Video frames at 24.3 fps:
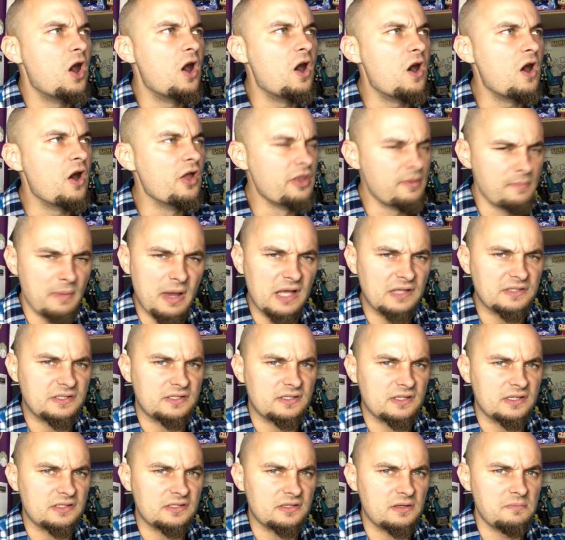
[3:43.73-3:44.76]
On the
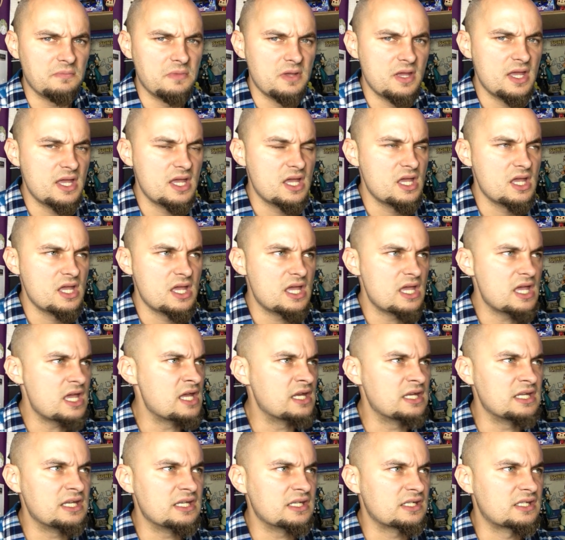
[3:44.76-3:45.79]
Master System,
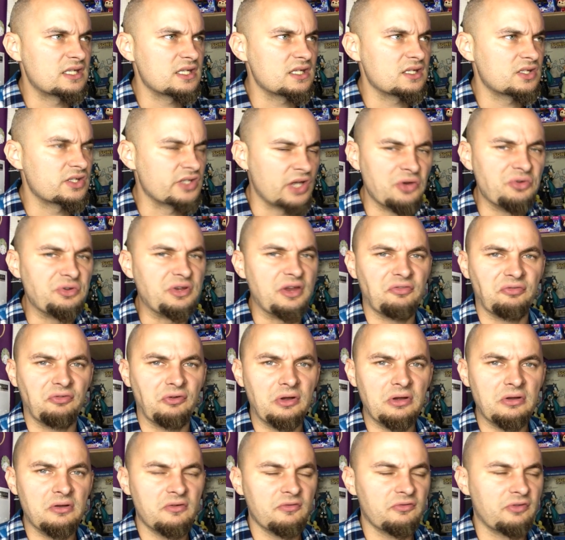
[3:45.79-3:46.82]
it is so
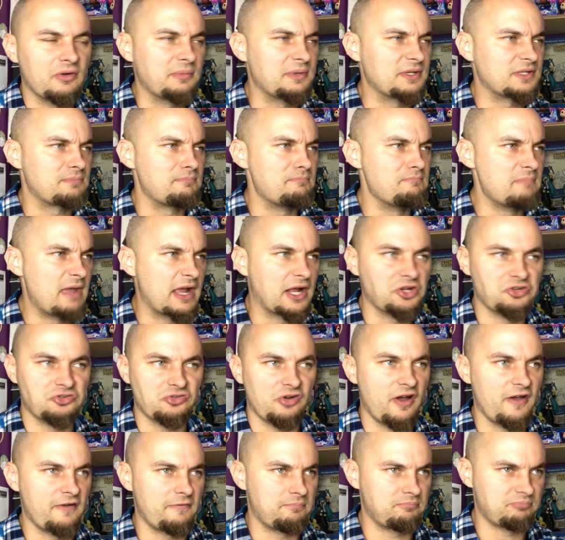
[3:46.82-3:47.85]
different from its Mega
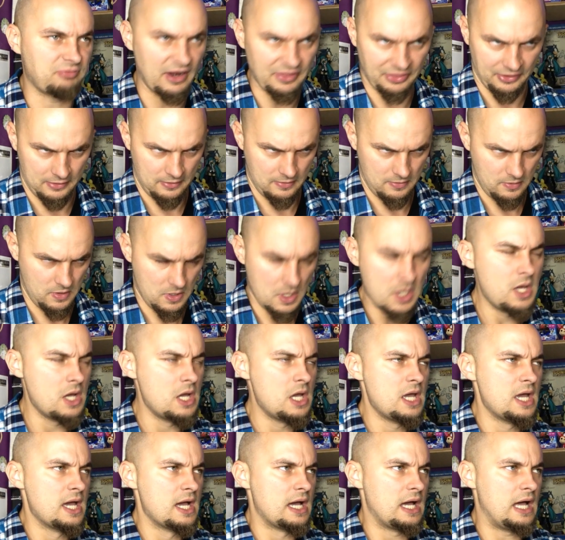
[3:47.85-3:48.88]
Drive brother.
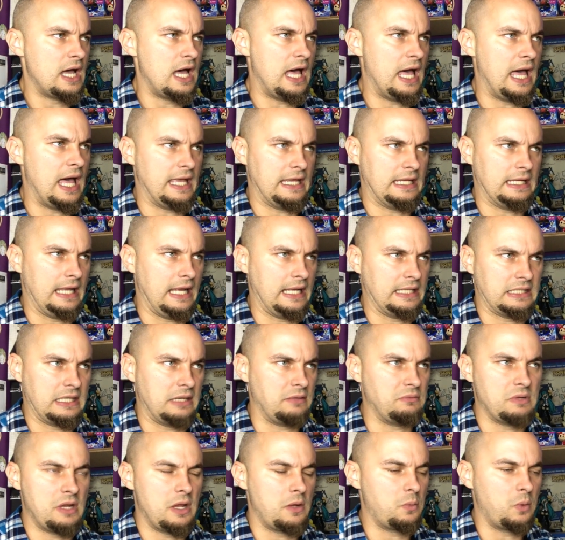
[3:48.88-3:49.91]
I
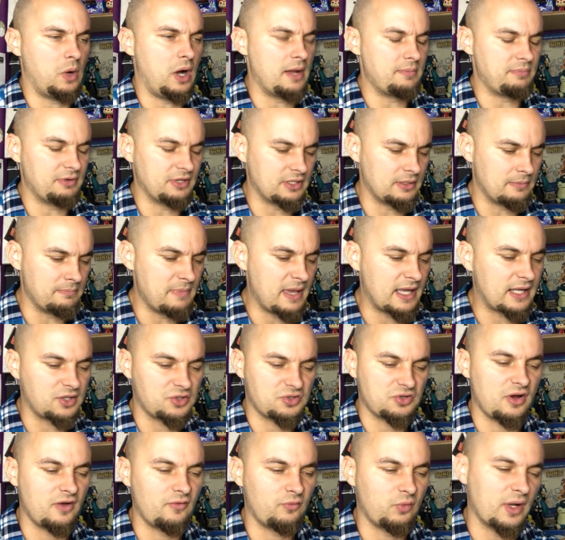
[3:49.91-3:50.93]
don't know why, but the Mega
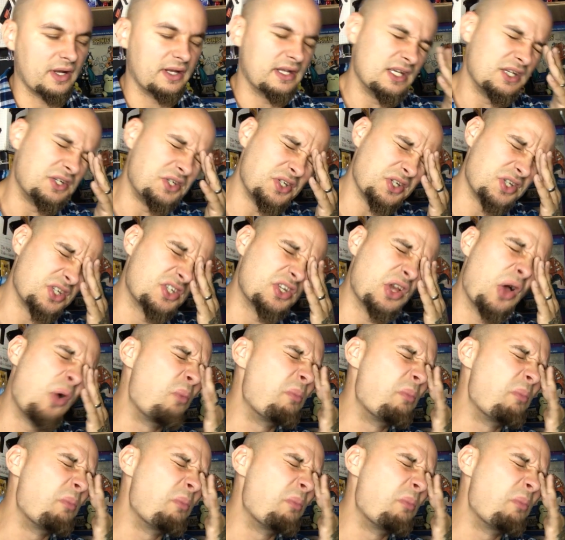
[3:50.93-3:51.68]
Drive one is just so